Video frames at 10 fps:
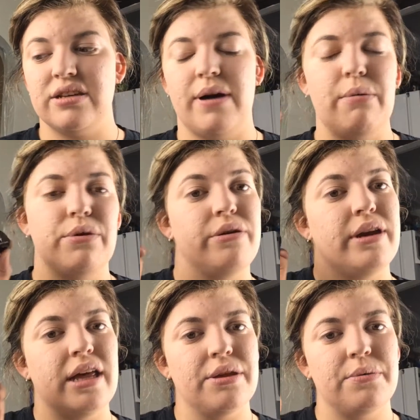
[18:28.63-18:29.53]
So I will do
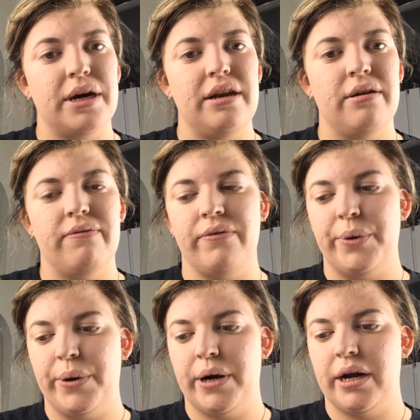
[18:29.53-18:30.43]
another one
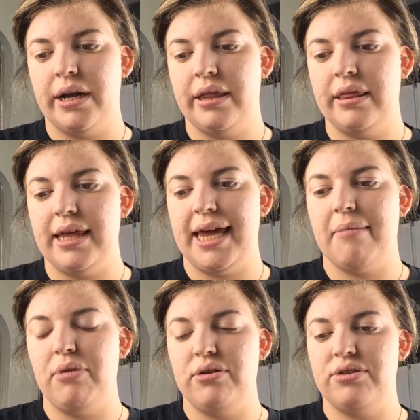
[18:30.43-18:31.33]
for the
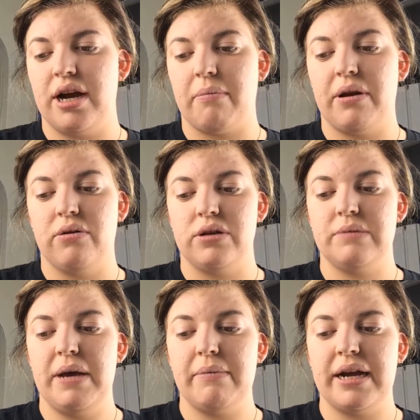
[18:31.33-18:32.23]
Moodstruck Minerals
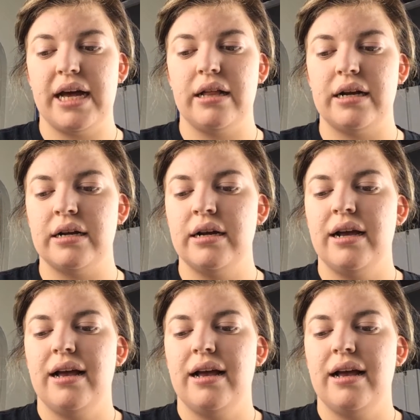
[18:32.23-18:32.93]
Pigment color